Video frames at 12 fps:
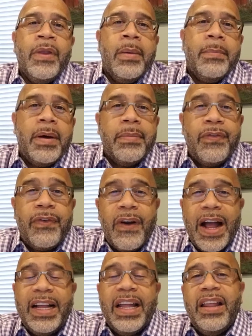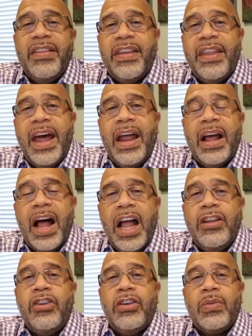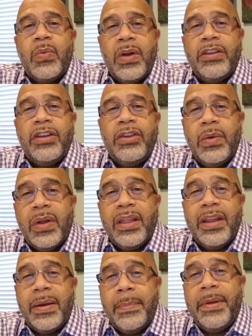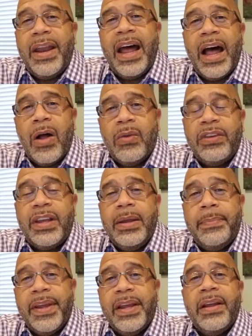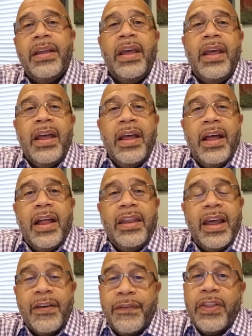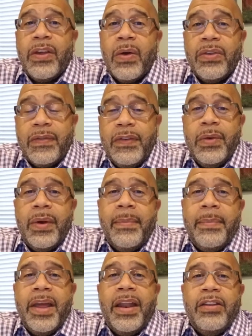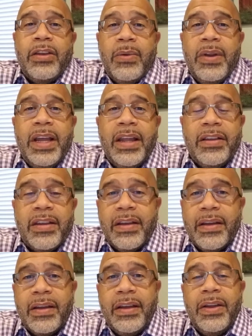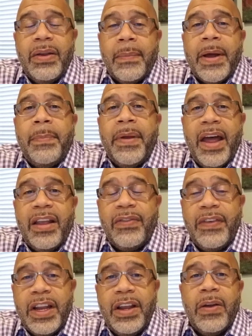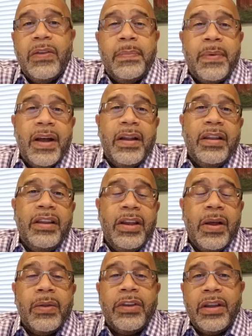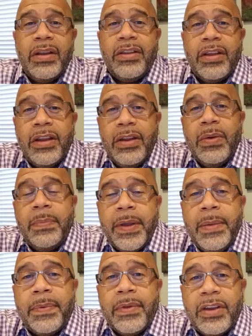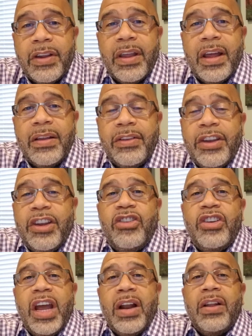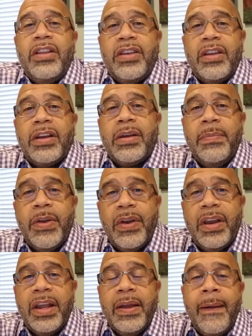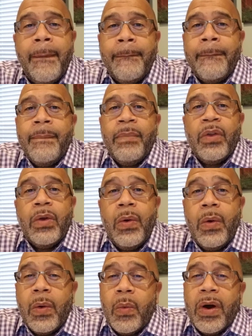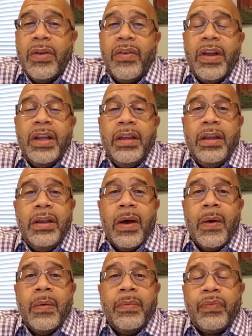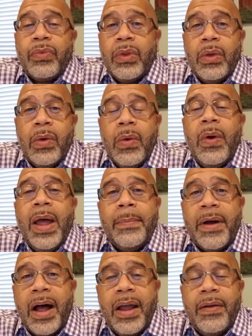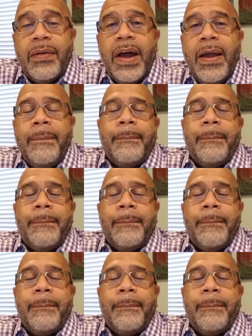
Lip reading: But before I get into that, I just want to do a little bit of housekeeping. Not for those of you who have been tuning into, my past videos, but, to the new people to the channel and to the community who are wondering, who am I, right?